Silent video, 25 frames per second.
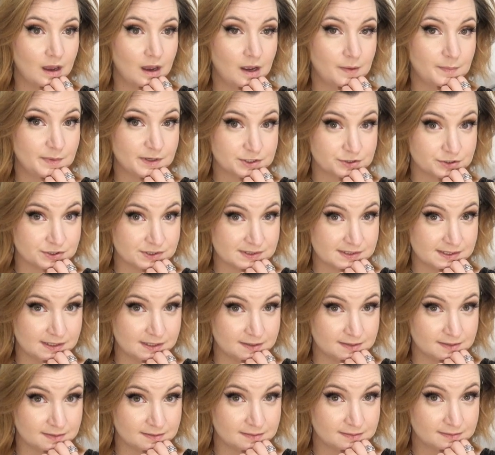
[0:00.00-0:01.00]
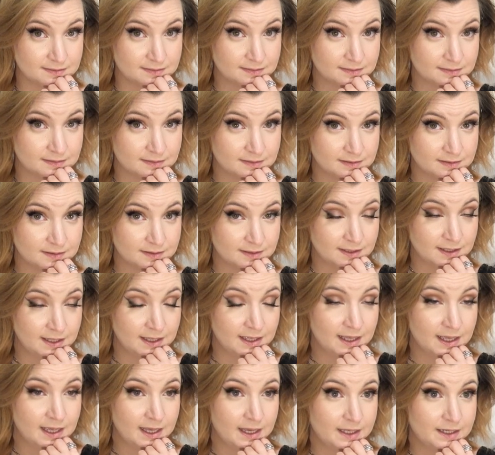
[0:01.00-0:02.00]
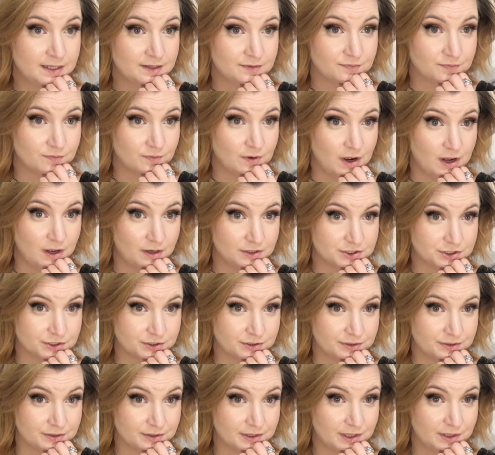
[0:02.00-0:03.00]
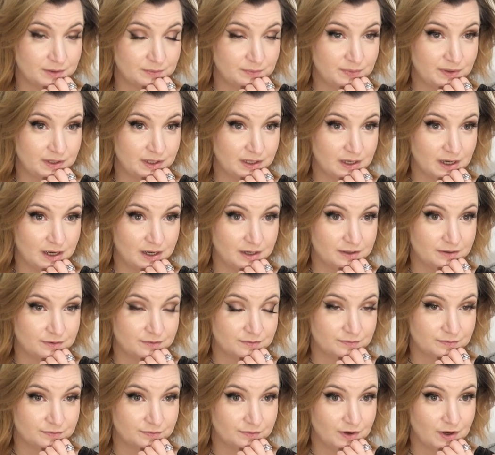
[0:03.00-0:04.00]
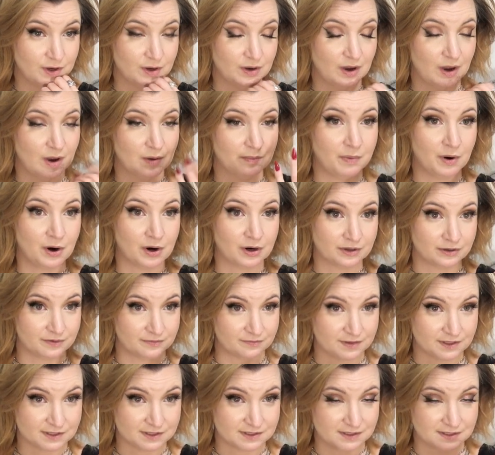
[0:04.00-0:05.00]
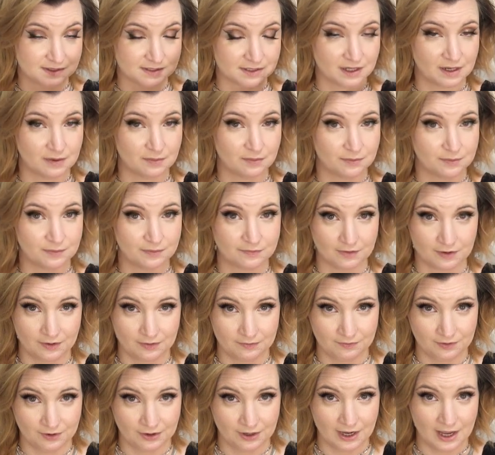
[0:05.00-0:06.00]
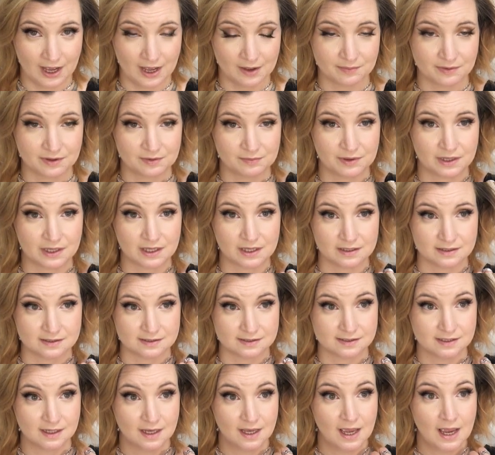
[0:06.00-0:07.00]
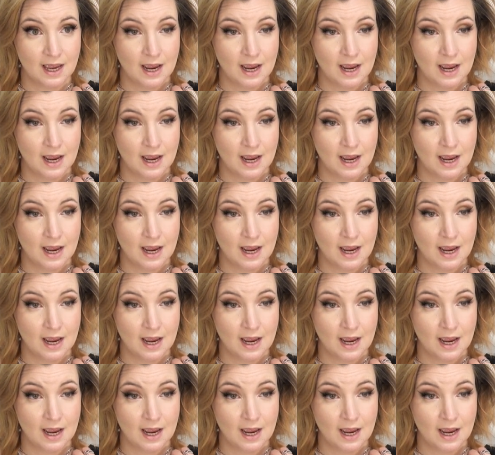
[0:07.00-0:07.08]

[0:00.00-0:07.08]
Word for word: I'm interested. And if Roger can be kind of a, a part of this season, I will be very, very happy because